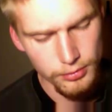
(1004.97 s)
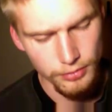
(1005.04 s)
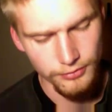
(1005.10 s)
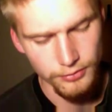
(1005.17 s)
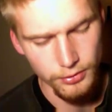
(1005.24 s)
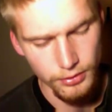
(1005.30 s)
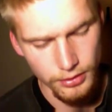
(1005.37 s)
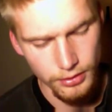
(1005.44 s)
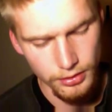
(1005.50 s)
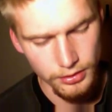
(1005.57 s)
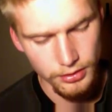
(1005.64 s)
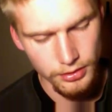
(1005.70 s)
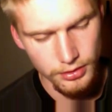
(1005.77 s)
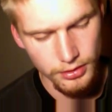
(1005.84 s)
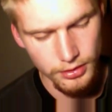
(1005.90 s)
before.
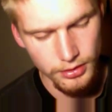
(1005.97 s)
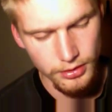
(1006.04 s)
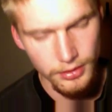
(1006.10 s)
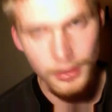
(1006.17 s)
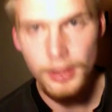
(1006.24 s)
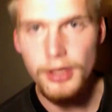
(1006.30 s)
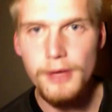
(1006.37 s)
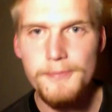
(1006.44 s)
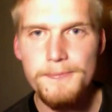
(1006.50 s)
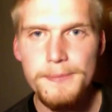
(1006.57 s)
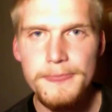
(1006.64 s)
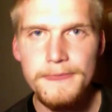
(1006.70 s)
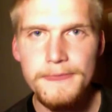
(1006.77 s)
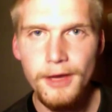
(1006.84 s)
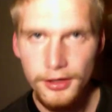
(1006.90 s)

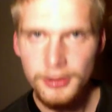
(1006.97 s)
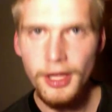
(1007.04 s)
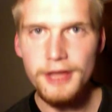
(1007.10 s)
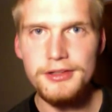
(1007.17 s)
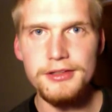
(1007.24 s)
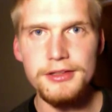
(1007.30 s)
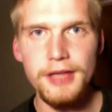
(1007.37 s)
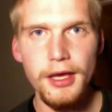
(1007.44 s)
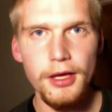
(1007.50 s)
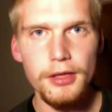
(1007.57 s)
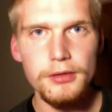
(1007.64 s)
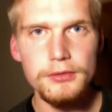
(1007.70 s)
A nightingale.